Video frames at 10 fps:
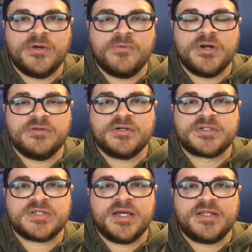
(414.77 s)
and what it
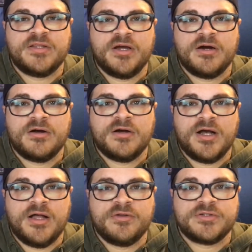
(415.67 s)
looks like
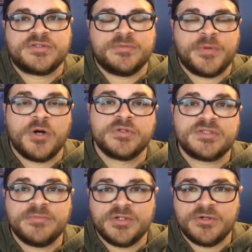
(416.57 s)
they're
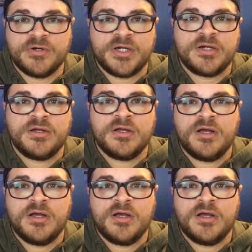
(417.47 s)
supposed to be doing,